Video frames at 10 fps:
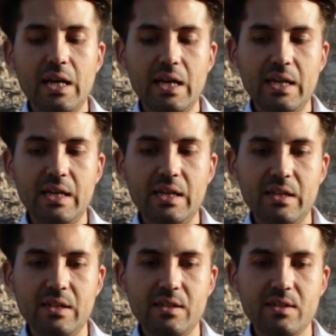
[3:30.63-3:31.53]

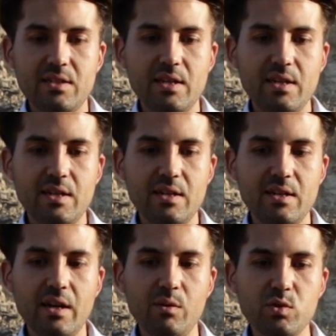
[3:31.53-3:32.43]
And
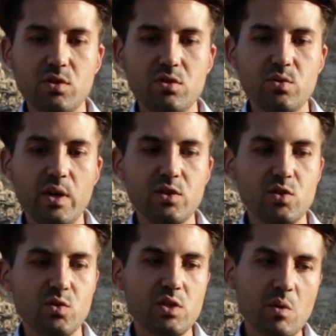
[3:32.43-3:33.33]
I was trying
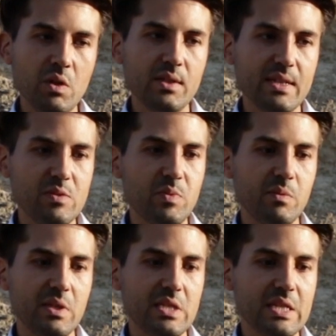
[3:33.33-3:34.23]
to do similar
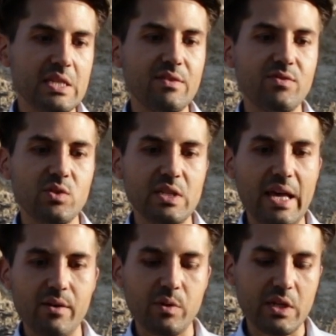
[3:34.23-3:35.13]
experiments in different
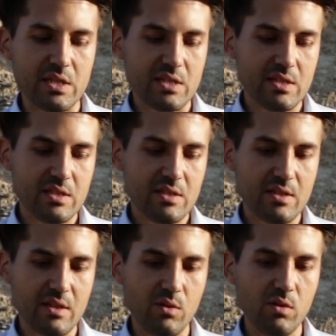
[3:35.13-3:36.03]
areas
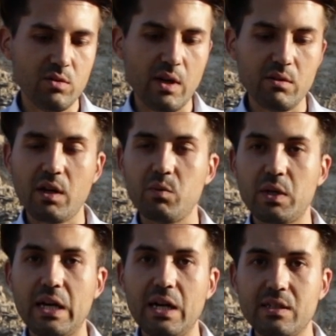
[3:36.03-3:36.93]
all around our
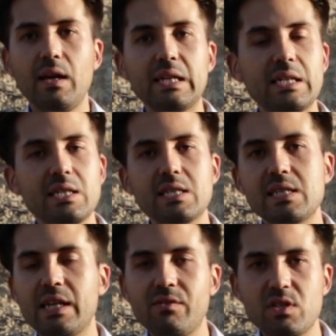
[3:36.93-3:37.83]
garden, and I didn't
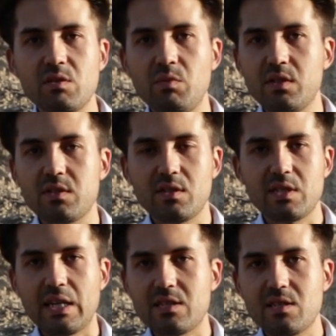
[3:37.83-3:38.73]
see any visible
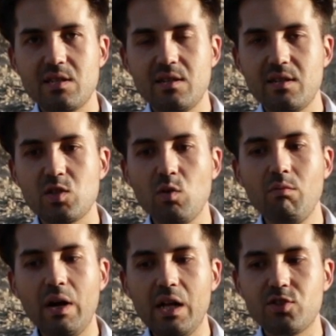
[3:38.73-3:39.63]
success. So
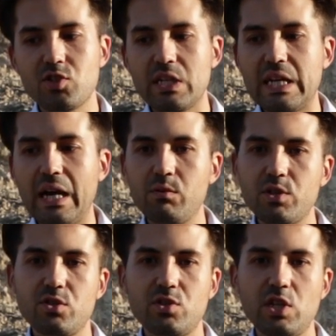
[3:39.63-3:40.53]
mulch in our
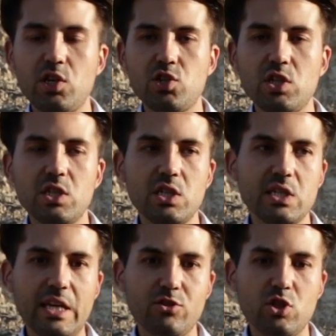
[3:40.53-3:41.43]
situation
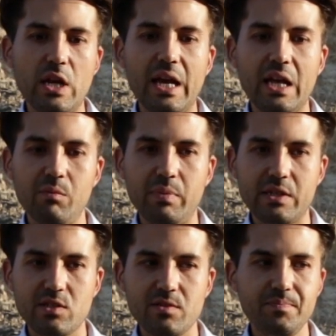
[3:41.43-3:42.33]
didn't actually help
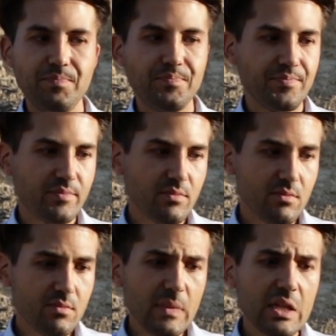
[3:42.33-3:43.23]
us
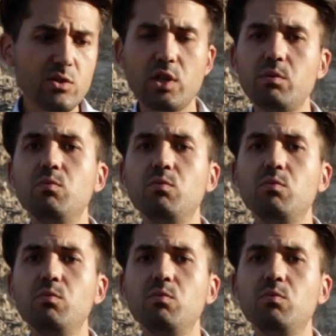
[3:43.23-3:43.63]
to keep